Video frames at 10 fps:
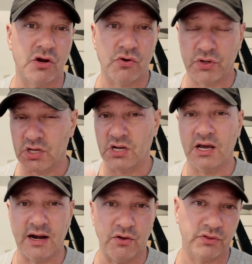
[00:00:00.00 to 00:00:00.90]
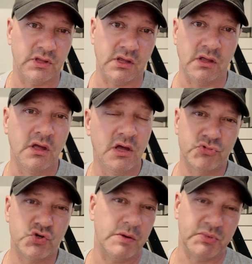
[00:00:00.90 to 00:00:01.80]
You could cut out the
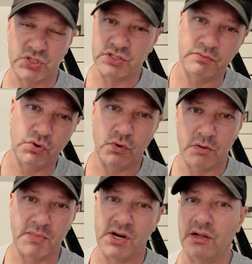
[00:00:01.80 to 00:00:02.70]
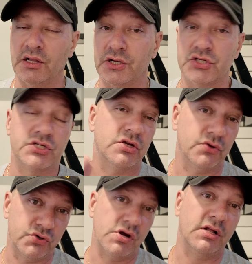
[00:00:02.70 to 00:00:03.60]
trip to Cebu or Manila and just
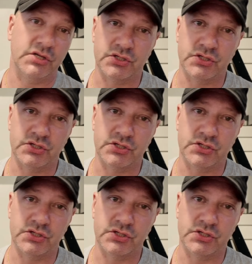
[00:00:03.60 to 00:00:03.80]
go directly